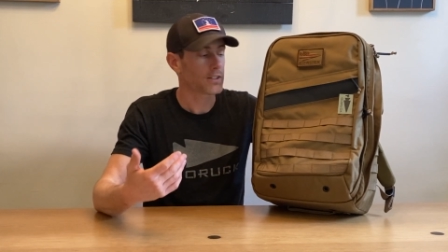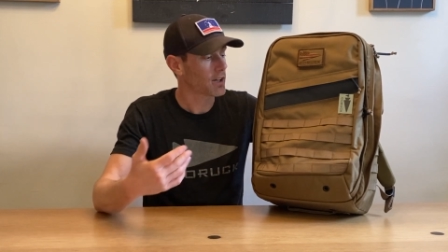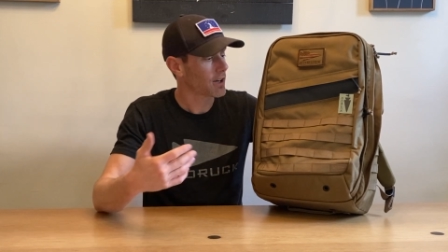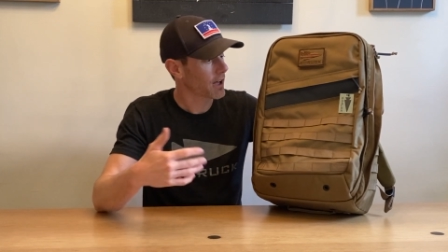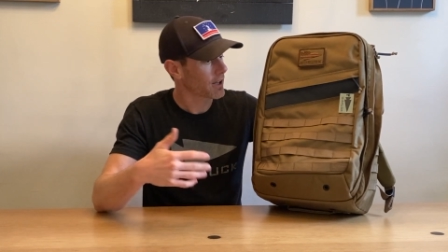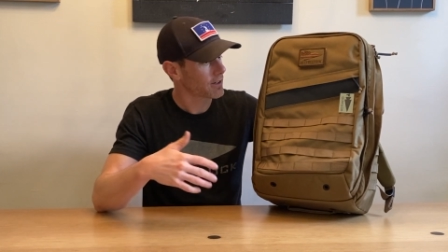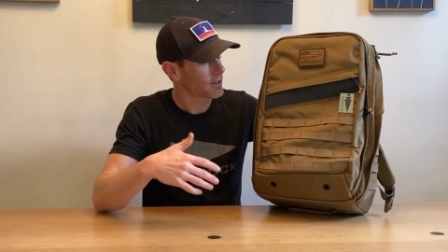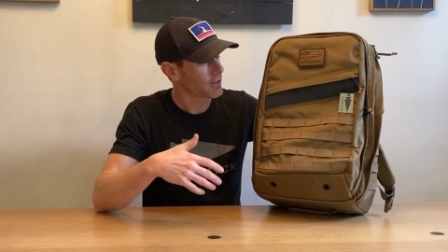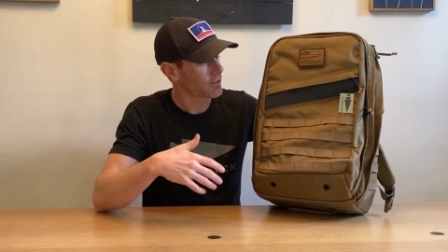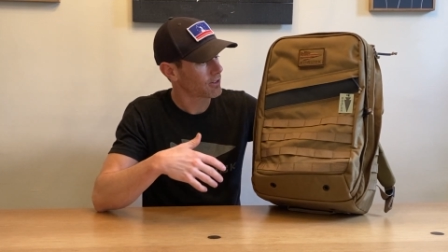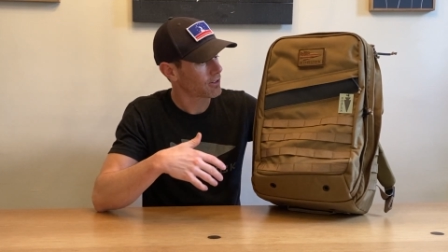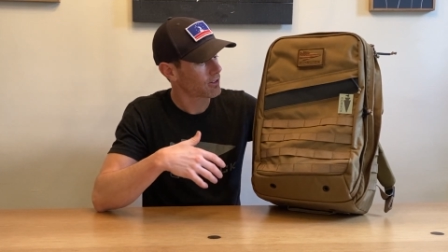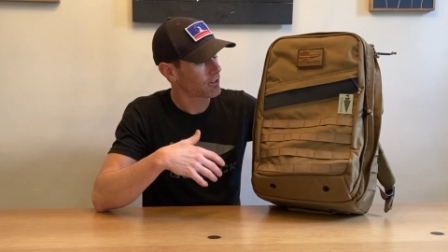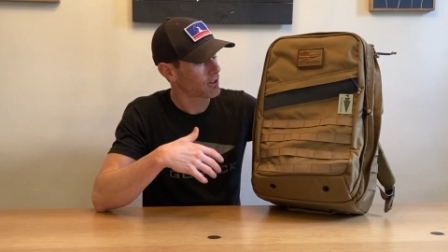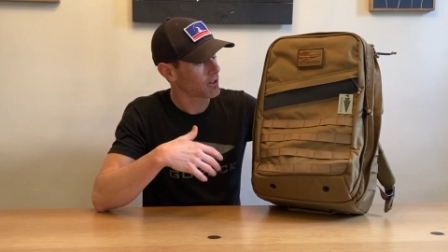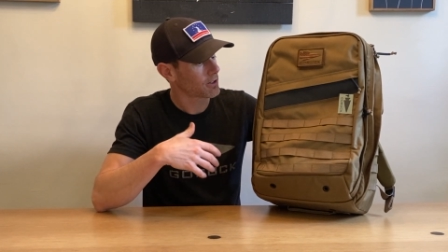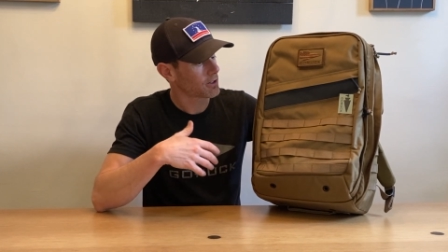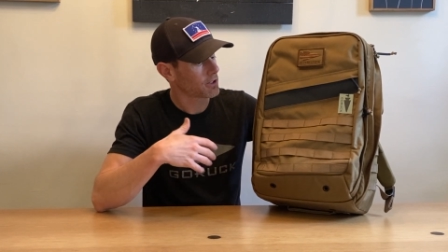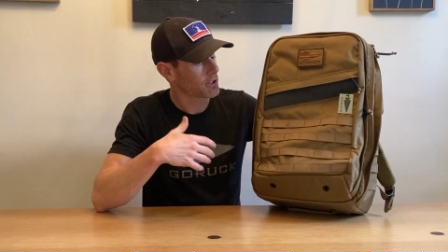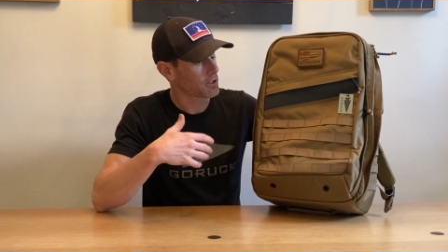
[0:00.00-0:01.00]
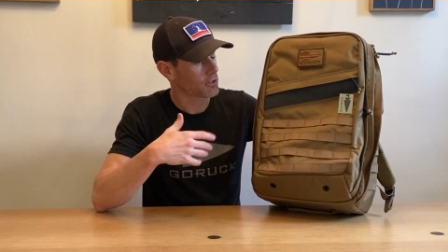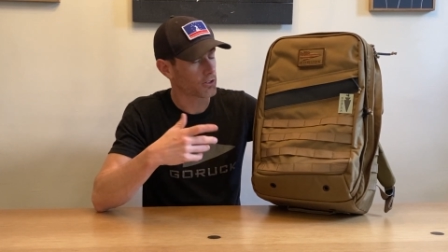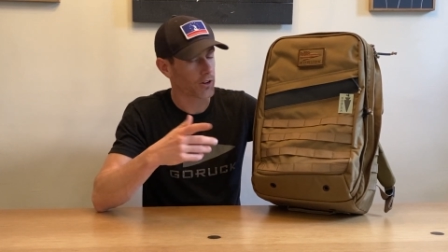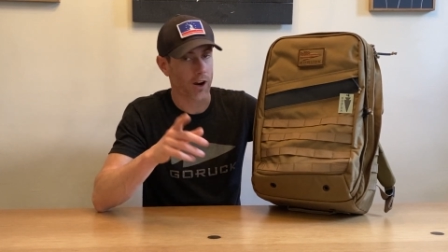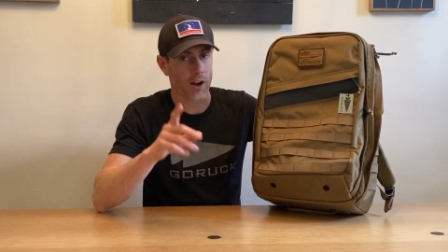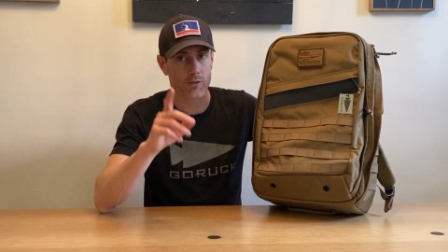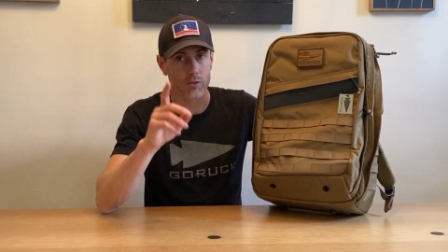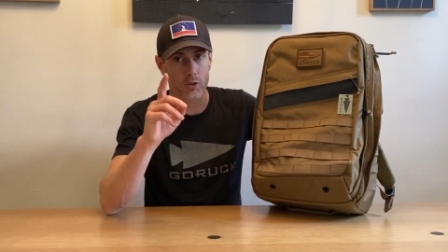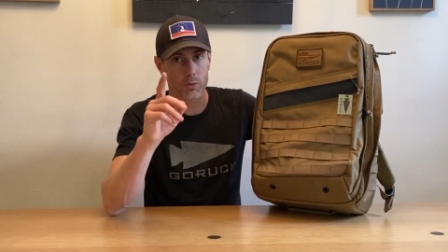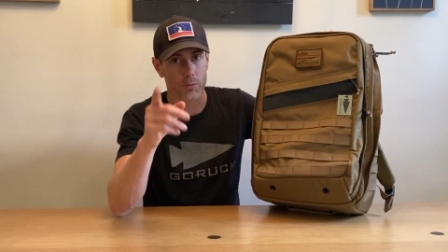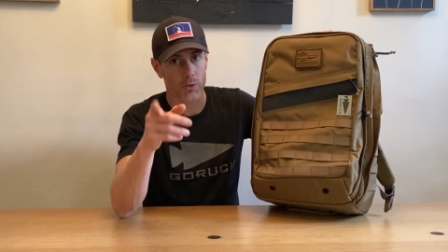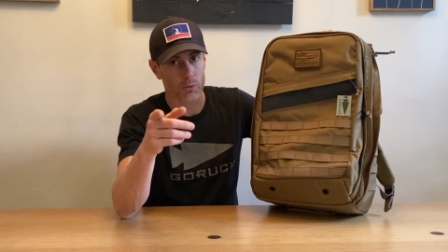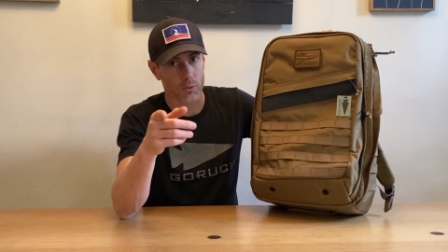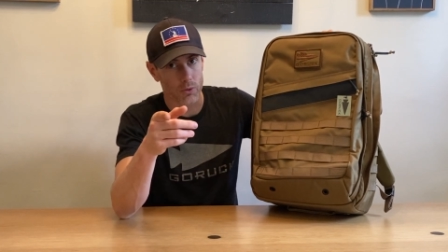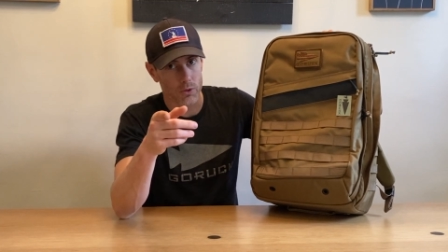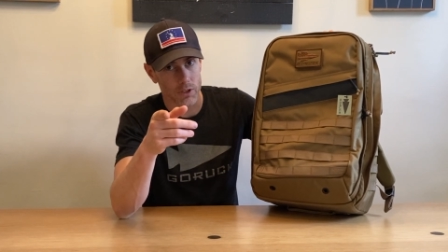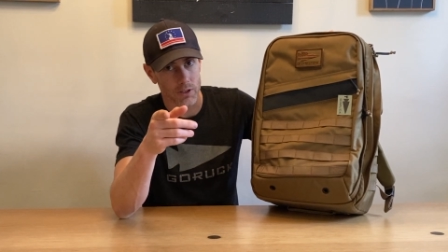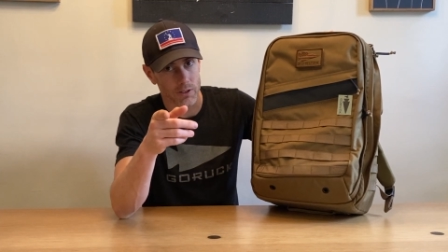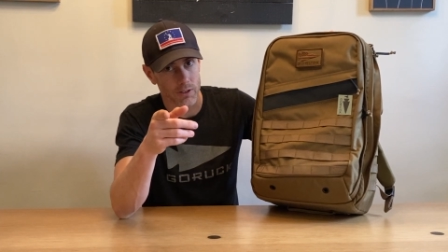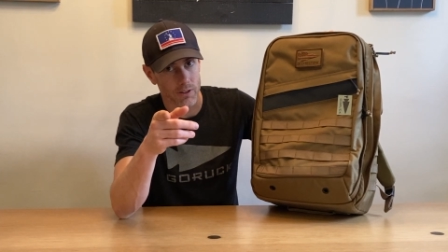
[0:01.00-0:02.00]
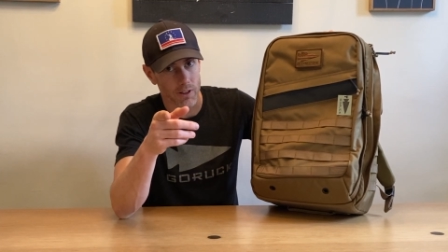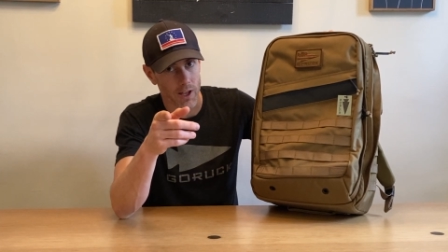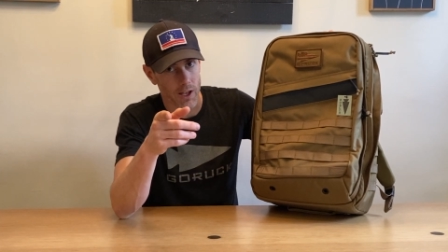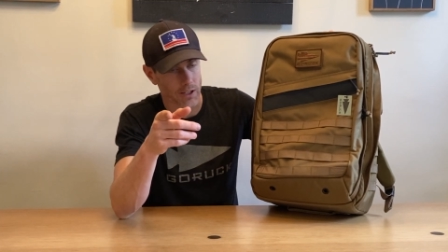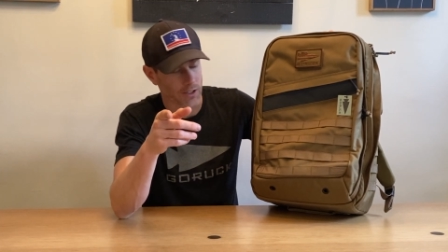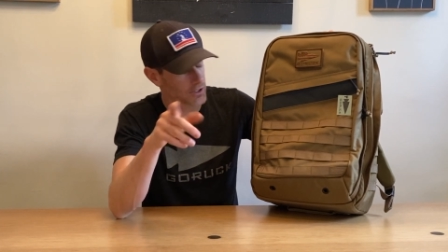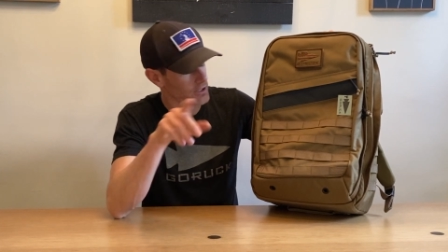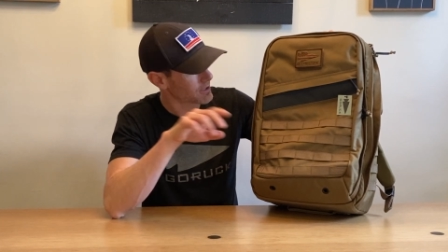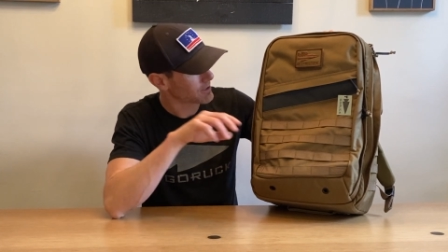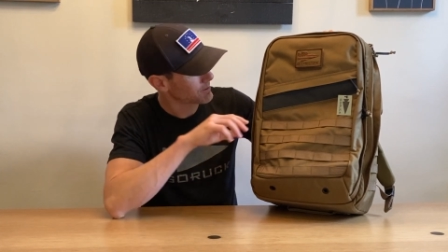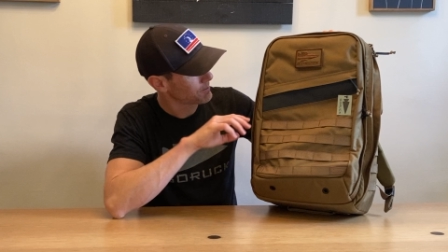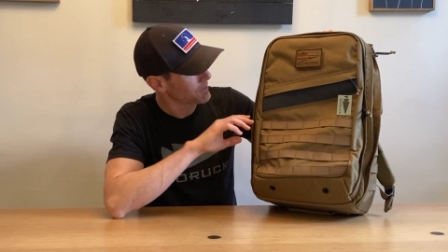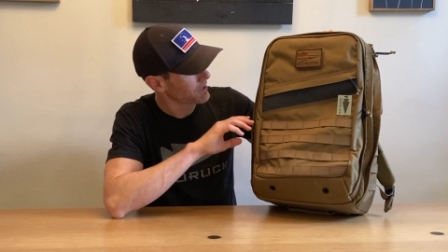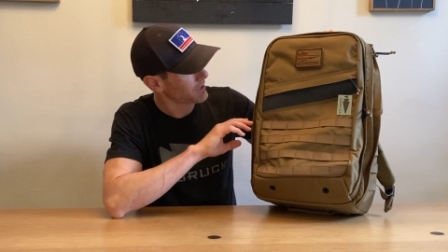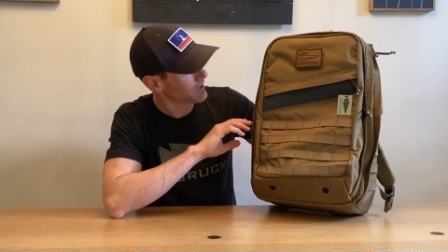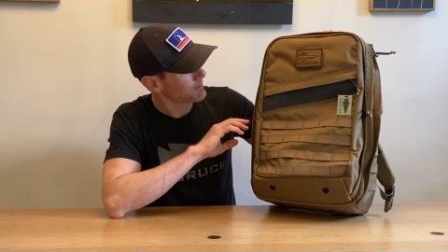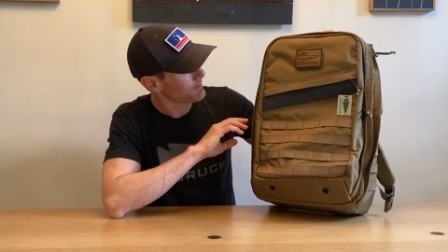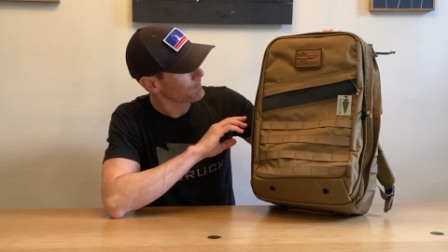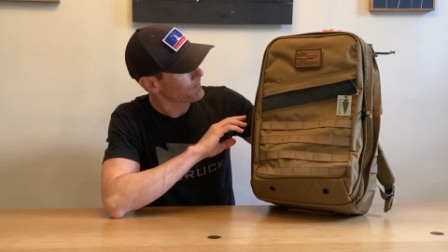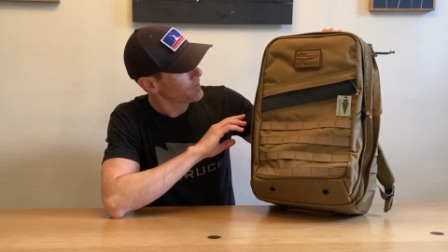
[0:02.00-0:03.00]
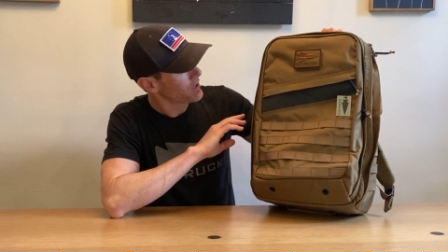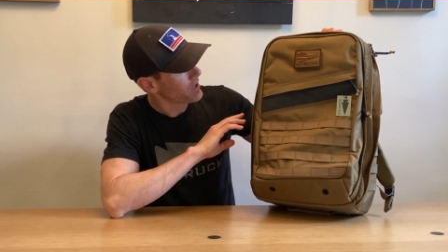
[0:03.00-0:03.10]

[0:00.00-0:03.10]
not necessarily travel, but we'll get to that in just a minute,